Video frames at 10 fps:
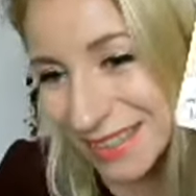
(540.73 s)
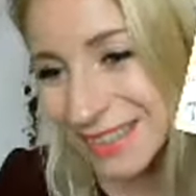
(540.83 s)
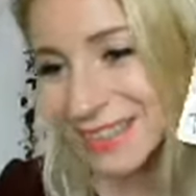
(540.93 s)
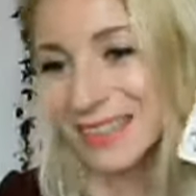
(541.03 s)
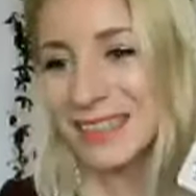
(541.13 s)

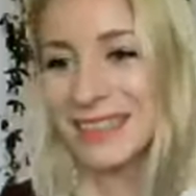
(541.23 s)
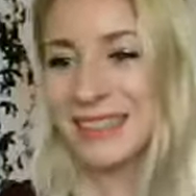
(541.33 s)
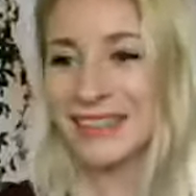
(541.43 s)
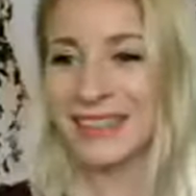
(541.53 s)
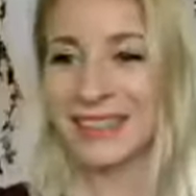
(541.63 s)

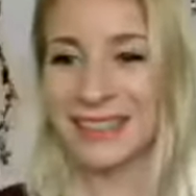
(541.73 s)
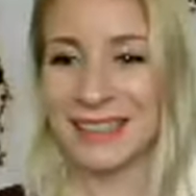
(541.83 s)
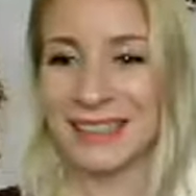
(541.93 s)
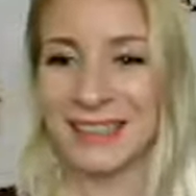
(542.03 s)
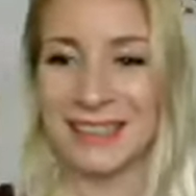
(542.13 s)

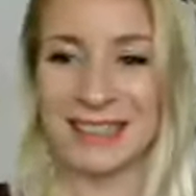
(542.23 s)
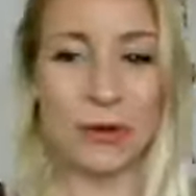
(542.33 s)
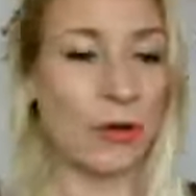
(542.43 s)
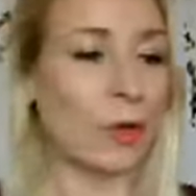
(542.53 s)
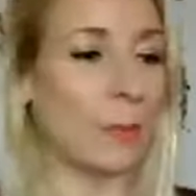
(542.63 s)
It's
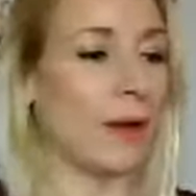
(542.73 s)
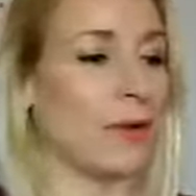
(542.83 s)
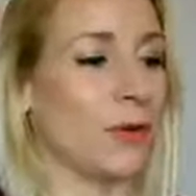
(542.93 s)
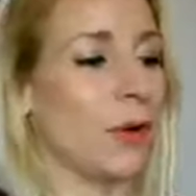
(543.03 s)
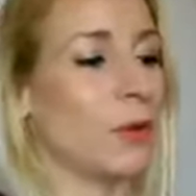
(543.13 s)
all about
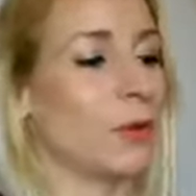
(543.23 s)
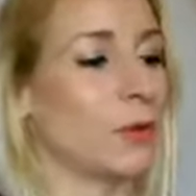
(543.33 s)
your own